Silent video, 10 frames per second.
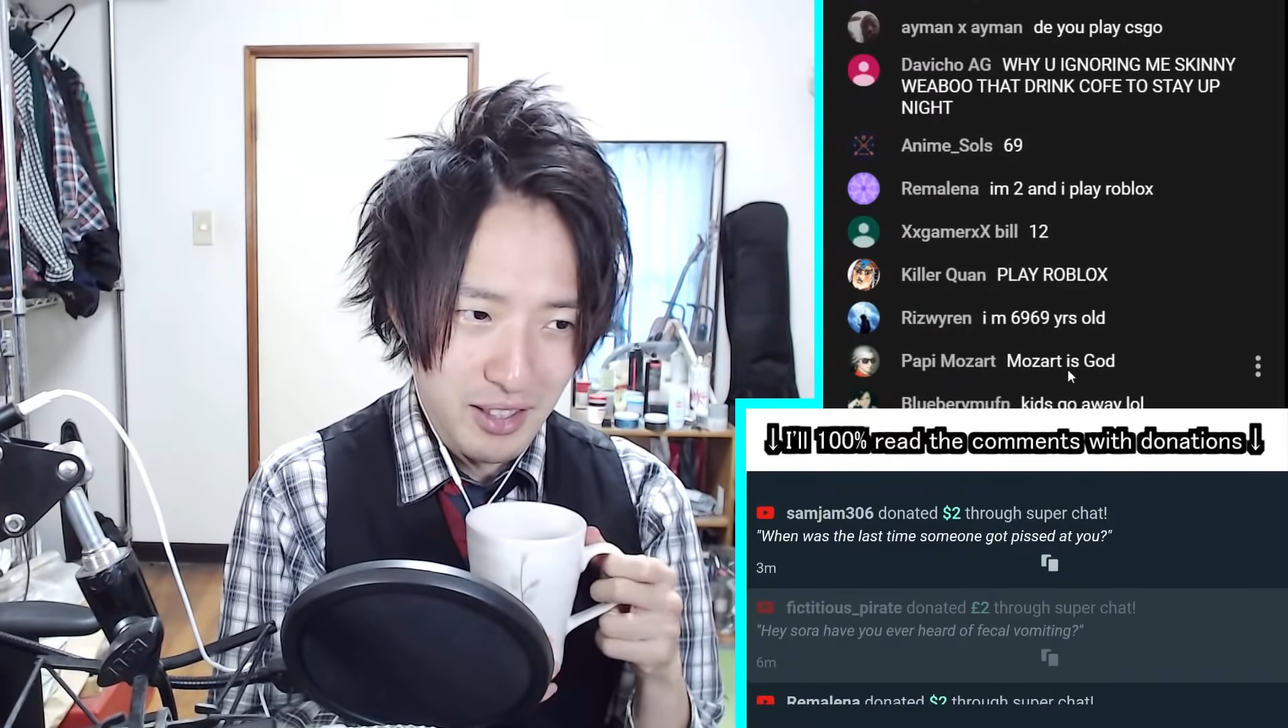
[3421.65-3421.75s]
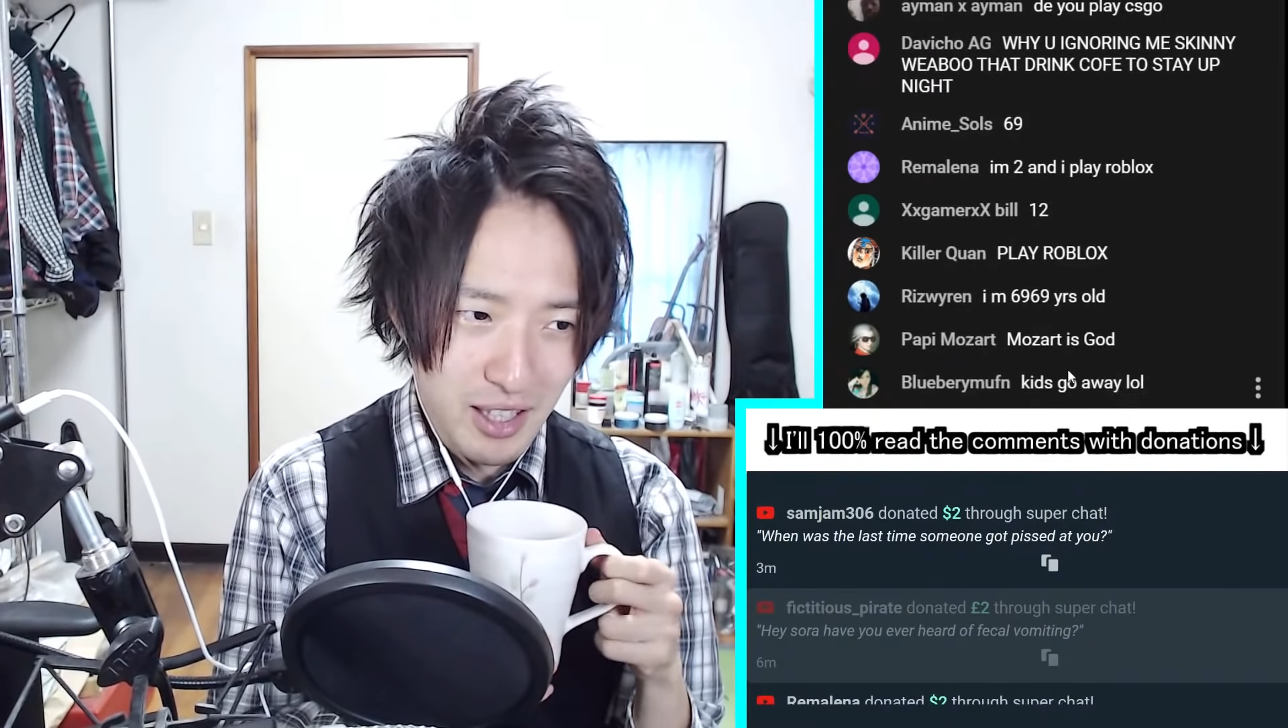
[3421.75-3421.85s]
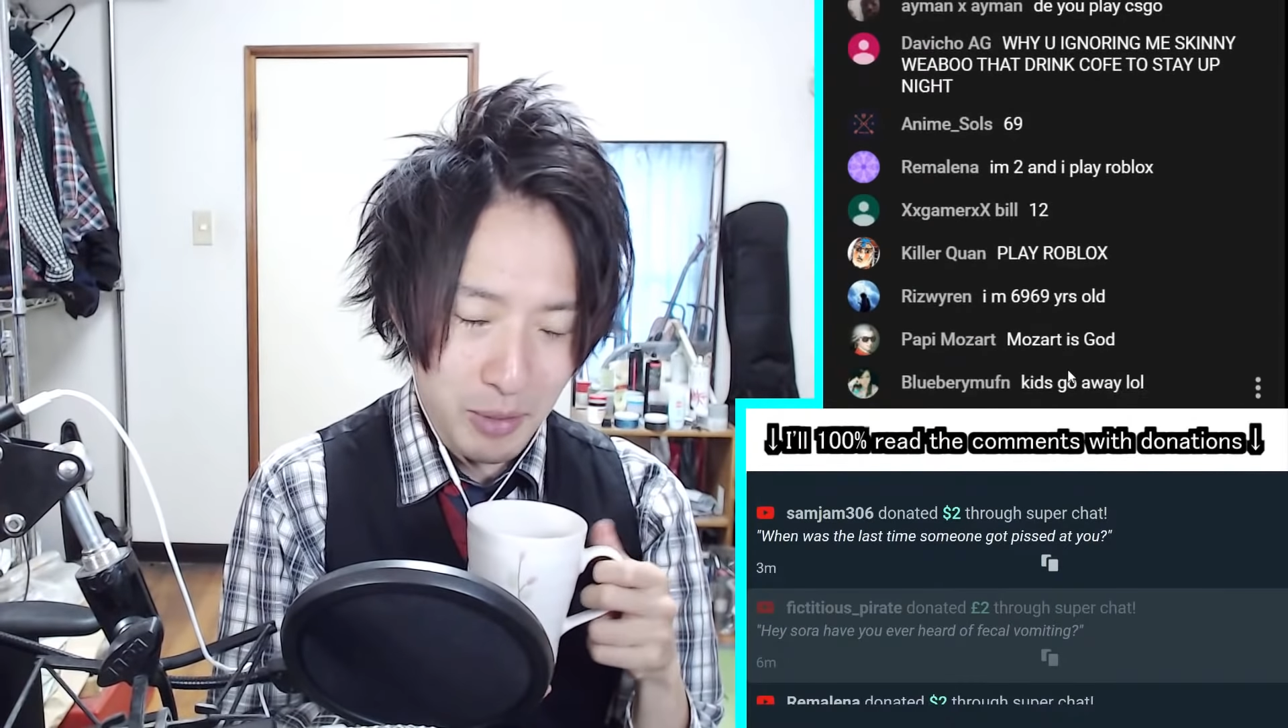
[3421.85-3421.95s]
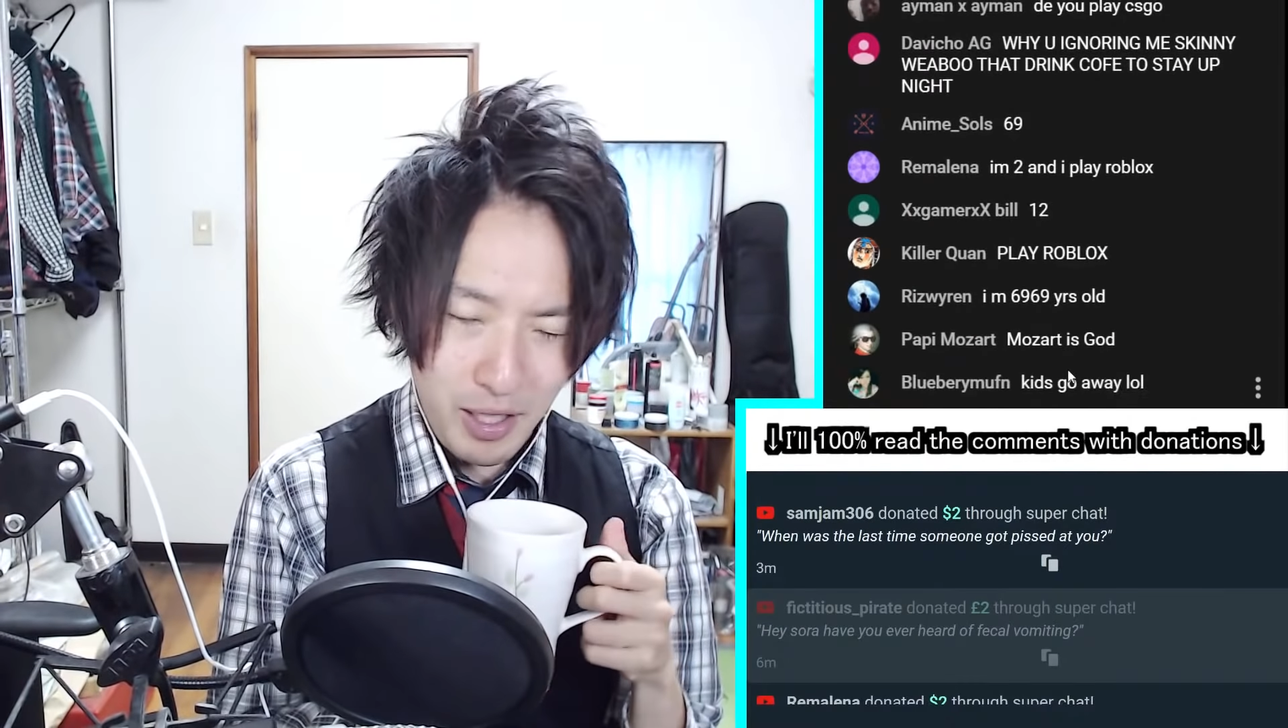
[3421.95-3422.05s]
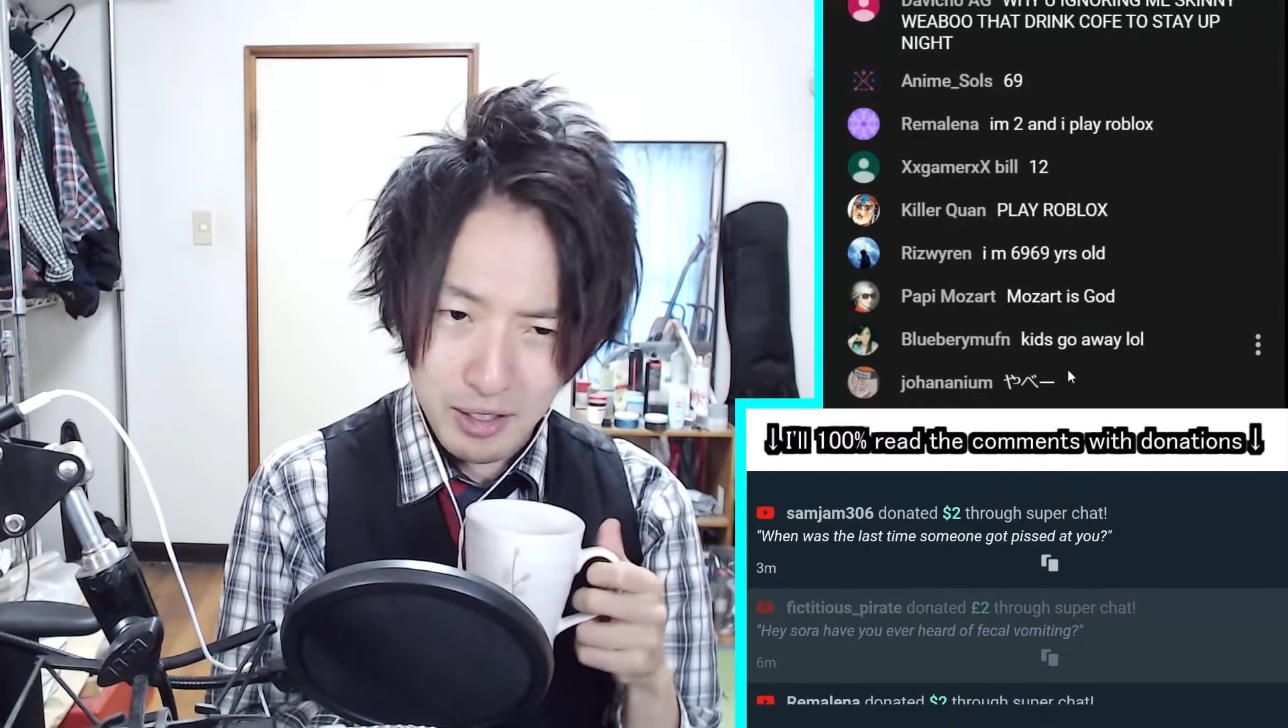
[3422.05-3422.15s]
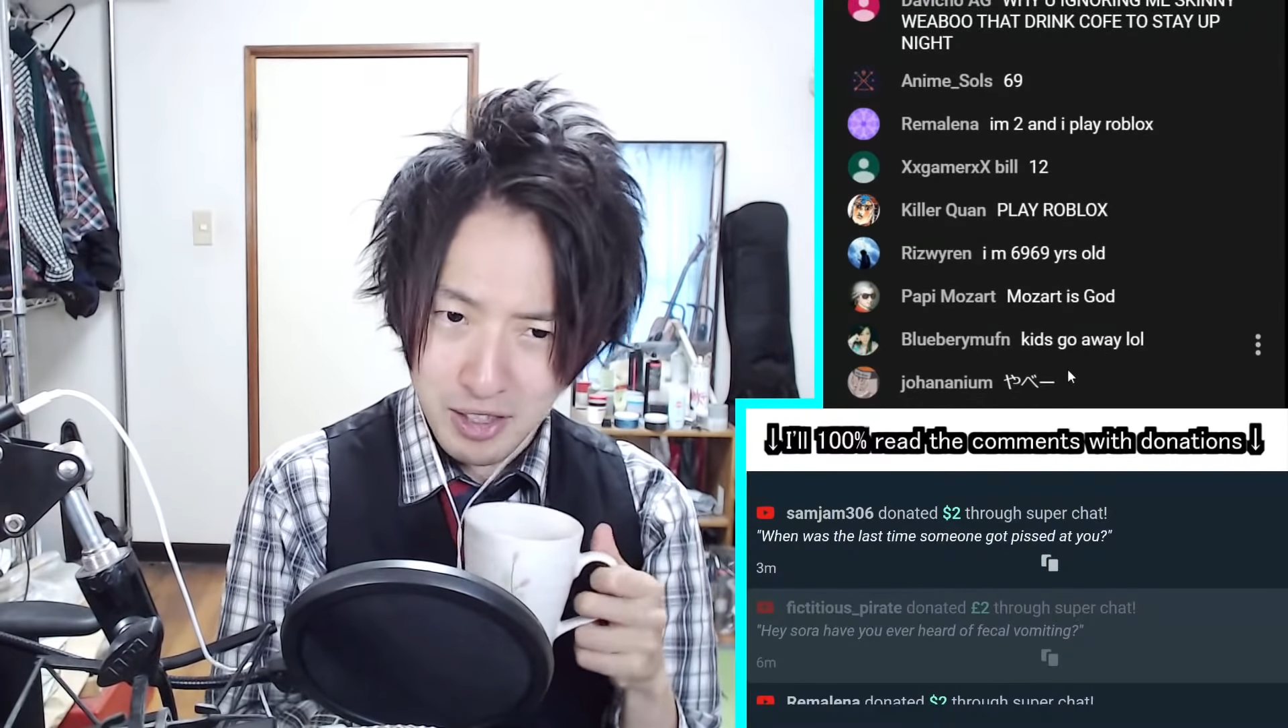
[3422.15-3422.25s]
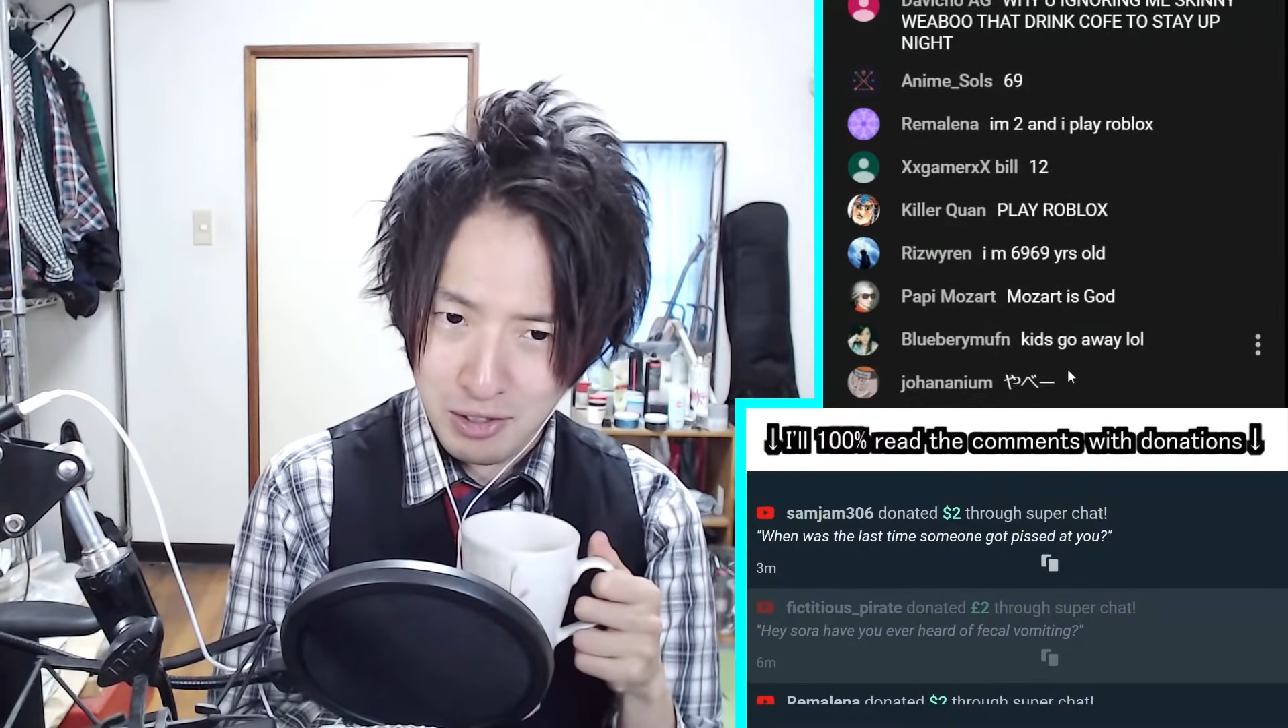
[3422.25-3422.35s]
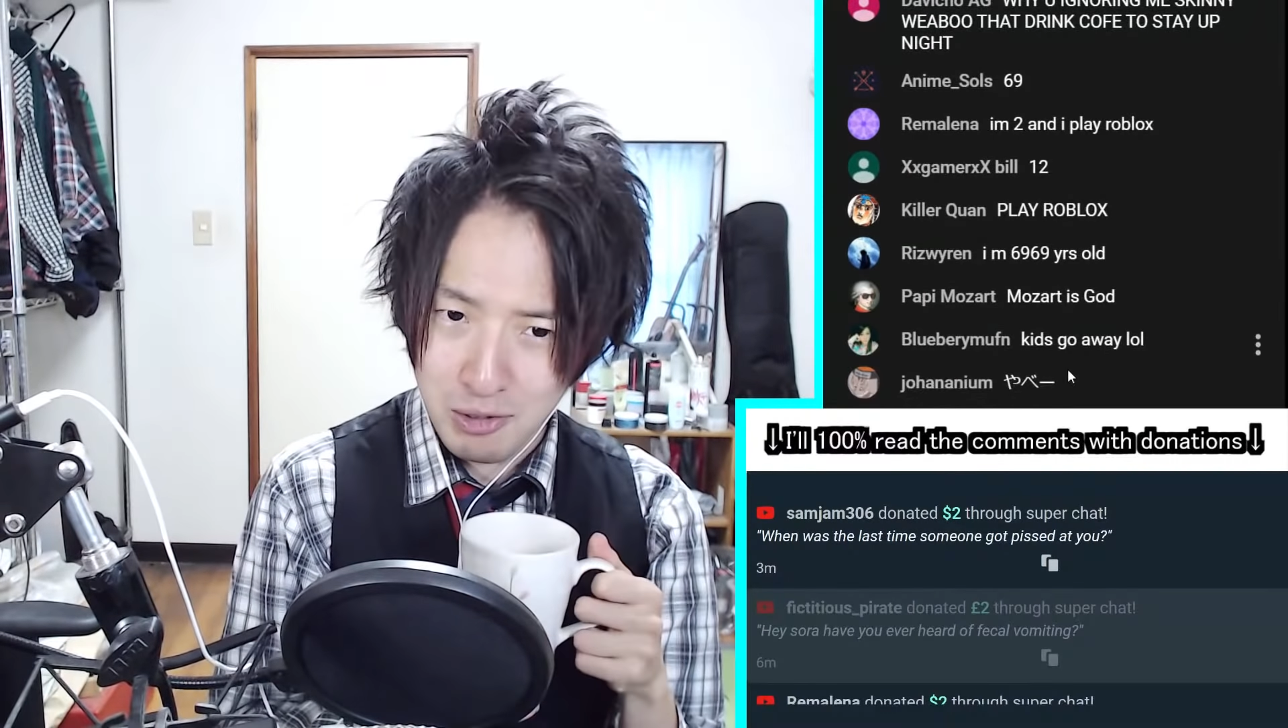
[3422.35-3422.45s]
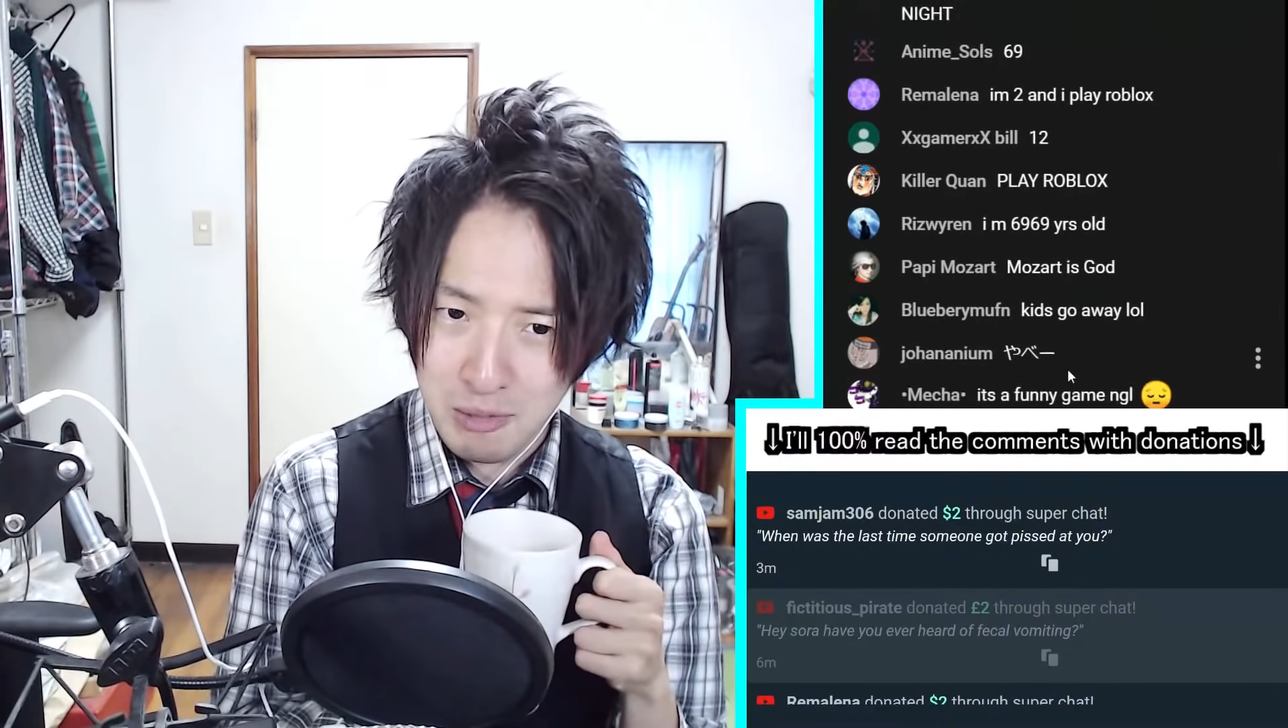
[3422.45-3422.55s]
am not sure